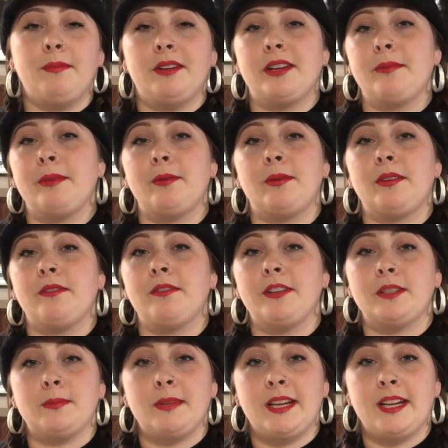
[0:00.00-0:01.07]
they're gonna be one of the
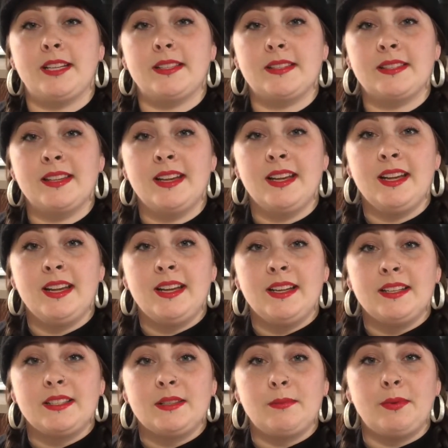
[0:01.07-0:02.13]
first plants
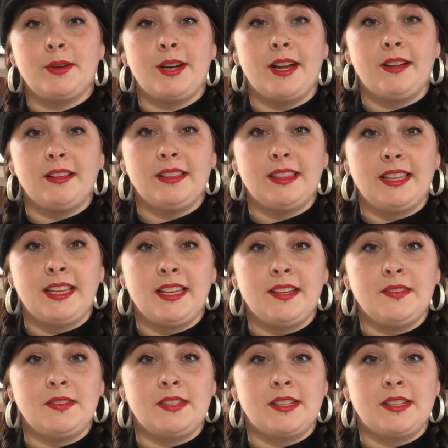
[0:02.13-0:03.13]
to put out leaves.